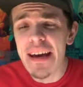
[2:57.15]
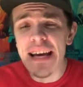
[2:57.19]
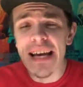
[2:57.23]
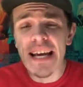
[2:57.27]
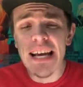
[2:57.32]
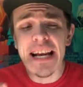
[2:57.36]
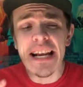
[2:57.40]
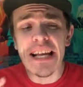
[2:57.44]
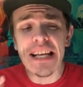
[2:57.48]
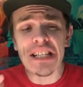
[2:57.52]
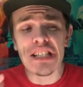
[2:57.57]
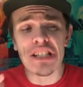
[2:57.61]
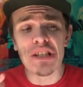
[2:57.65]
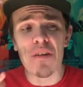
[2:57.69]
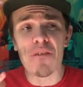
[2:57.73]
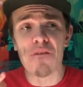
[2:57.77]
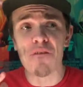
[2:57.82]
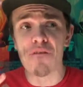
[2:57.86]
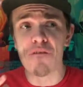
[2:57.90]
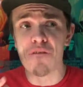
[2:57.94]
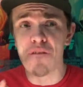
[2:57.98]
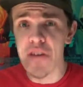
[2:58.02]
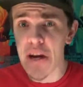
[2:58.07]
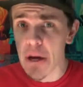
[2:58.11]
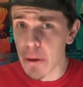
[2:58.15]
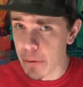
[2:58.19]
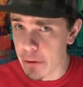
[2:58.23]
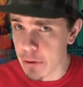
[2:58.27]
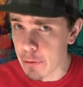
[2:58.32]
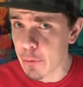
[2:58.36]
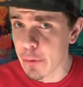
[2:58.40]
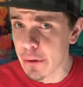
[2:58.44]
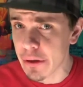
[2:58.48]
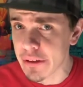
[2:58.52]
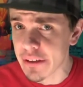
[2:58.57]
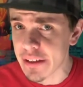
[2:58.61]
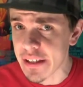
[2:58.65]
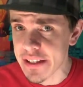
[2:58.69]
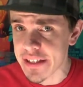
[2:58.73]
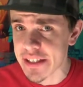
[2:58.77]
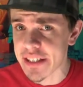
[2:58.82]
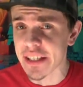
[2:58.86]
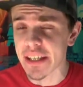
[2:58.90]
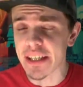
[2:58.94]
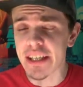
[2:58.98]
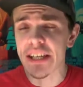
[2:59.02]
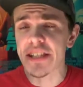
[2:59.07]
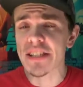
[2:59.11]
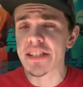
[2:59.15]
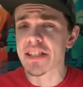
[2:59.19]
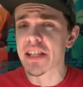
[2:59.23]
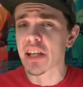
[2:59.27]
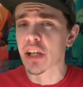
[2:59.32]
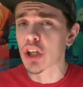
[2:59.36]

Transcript: It is very realistic because of the